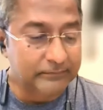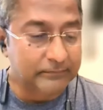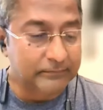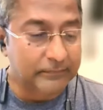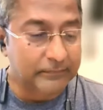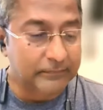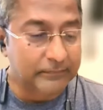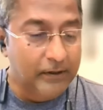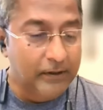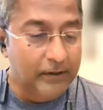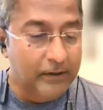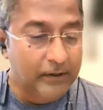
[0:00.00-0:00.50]

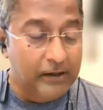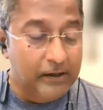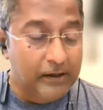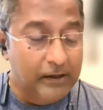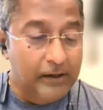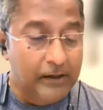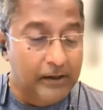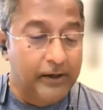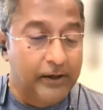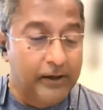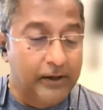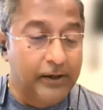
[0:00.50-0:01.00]
In
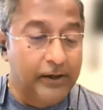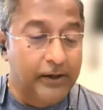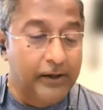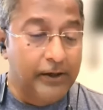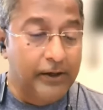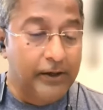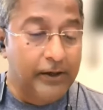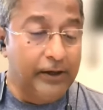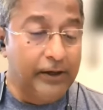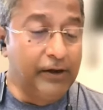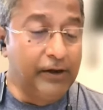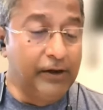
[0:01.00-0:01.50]
45
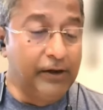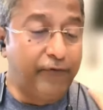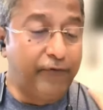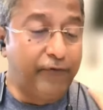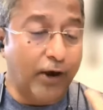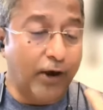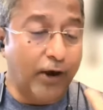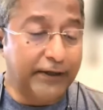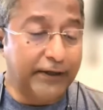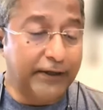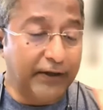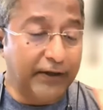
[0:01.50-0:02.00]
minutes, I
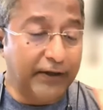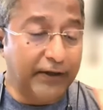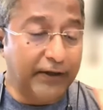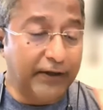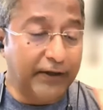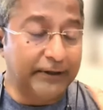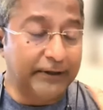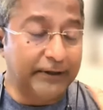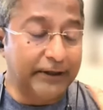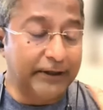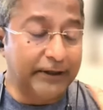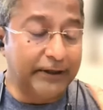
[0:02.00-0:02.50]
used to call up
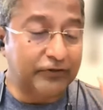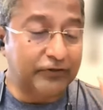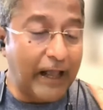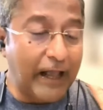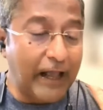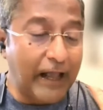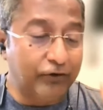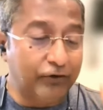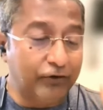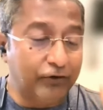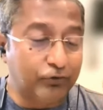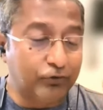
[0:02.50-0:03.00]
five
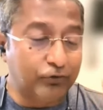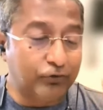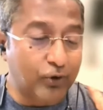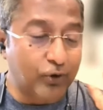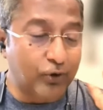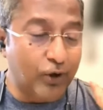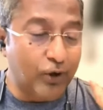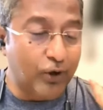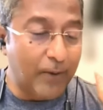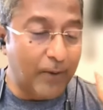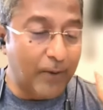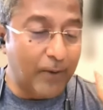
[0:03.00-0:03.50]

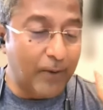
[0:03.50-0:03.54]
astrologers.